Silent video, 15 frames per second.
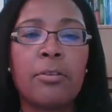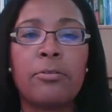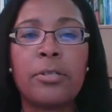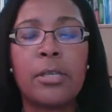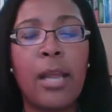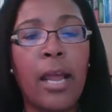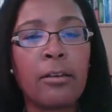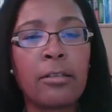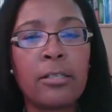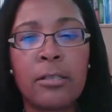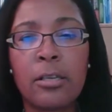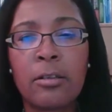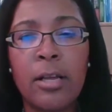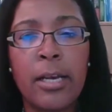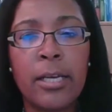
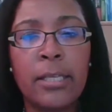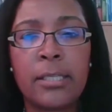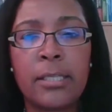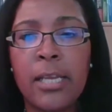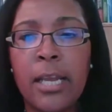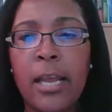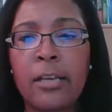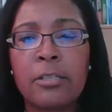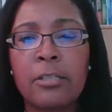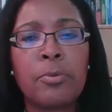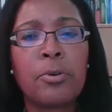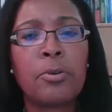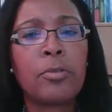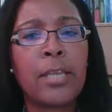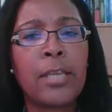The client is the
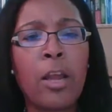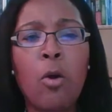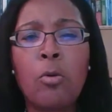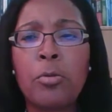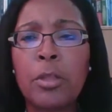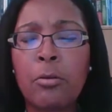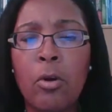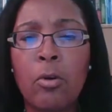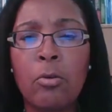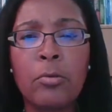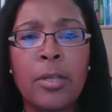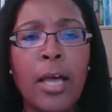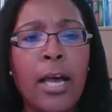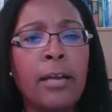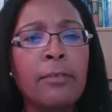expert. They own their own
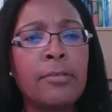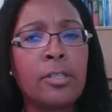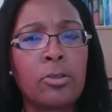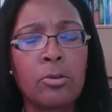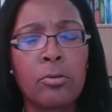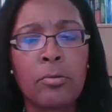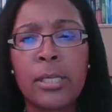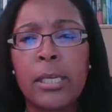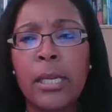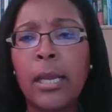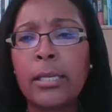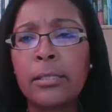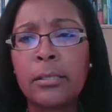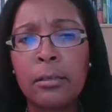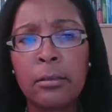lives. Certainly
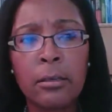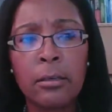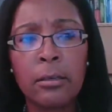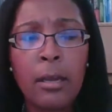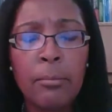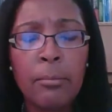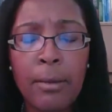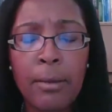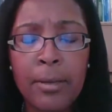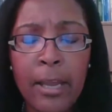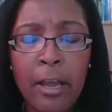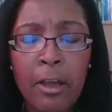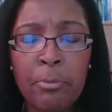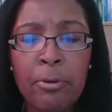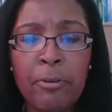as a public
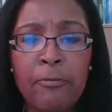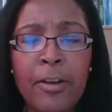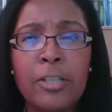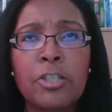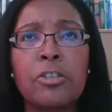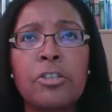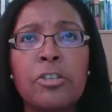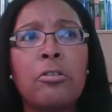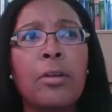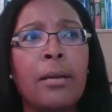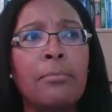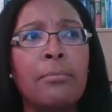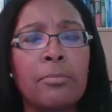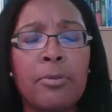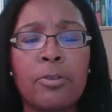health professional,
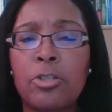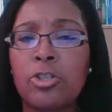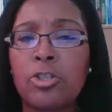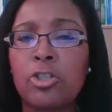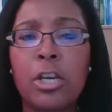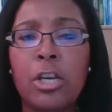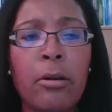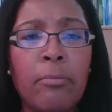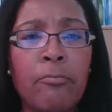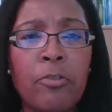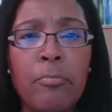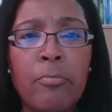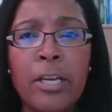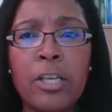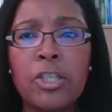I'm supposed to share
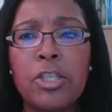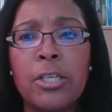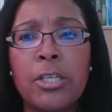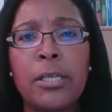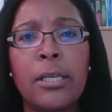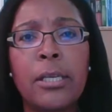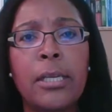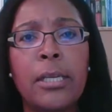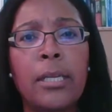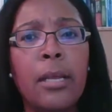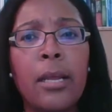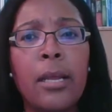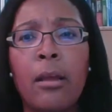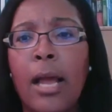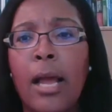information and
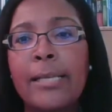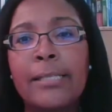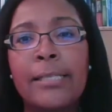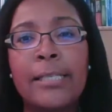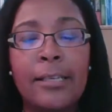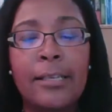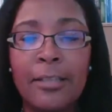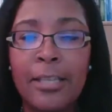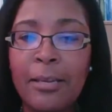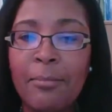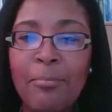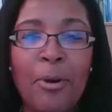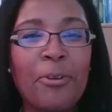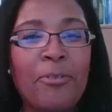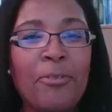ideally
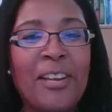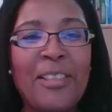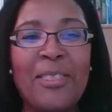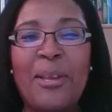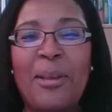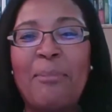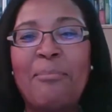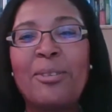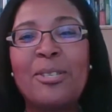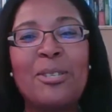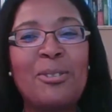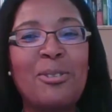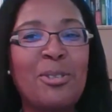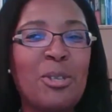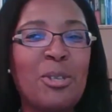motivate them to
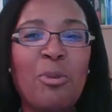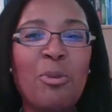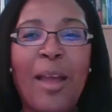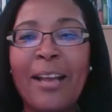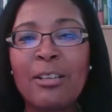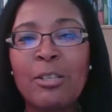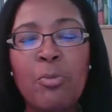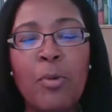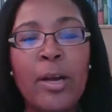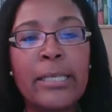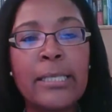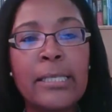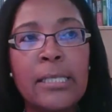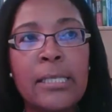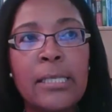do X, Y,
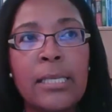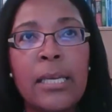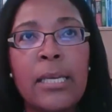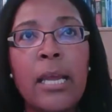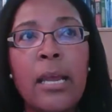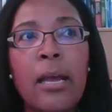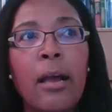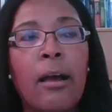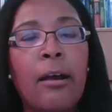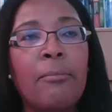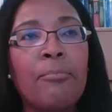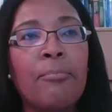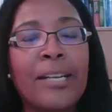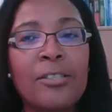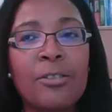and Z.
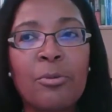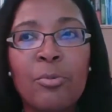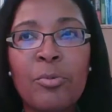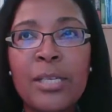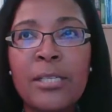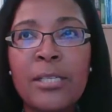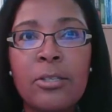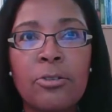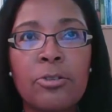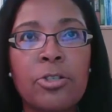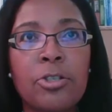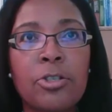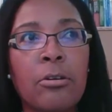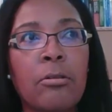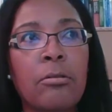But as a
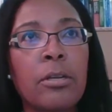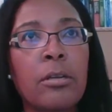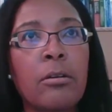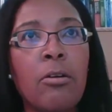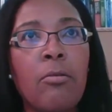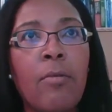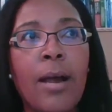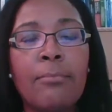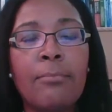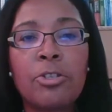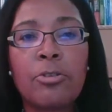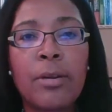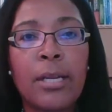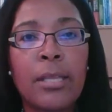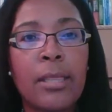researcher, I'm
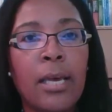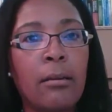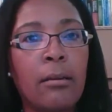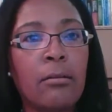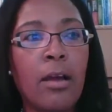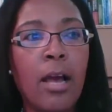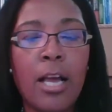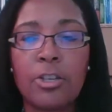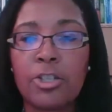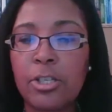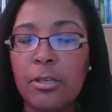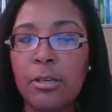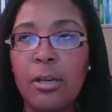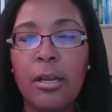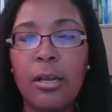trained that,
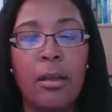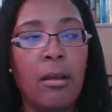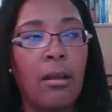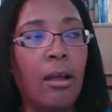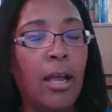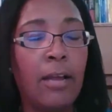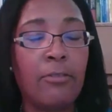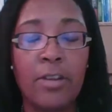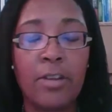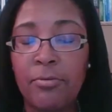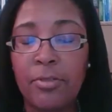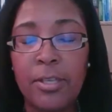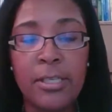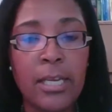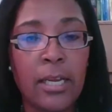gosh, I've
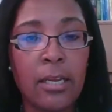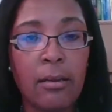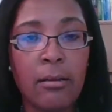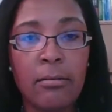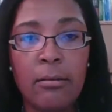got the data.